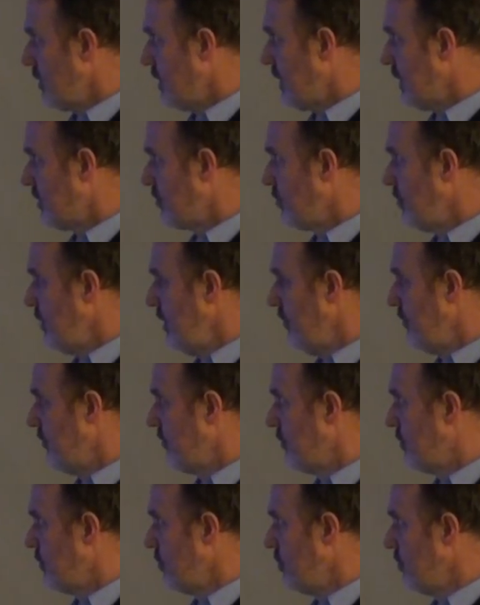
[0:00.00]

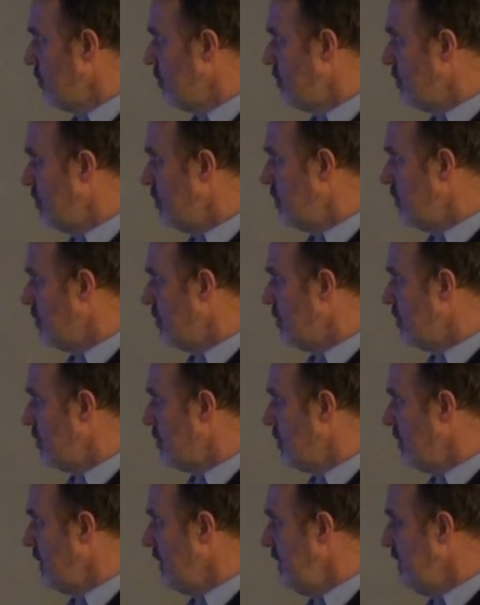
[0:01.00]
categories to
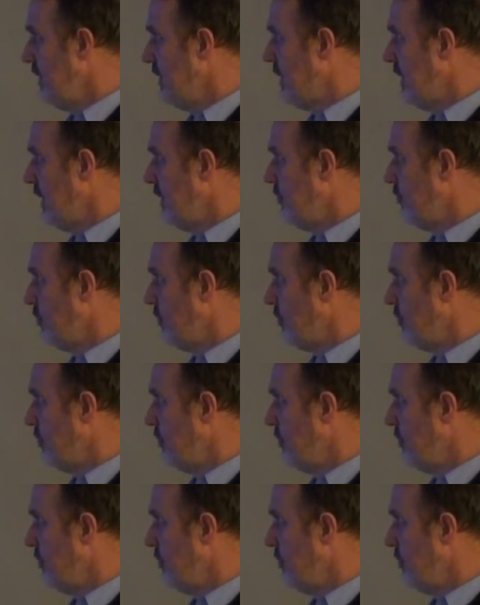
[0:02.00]
indicates for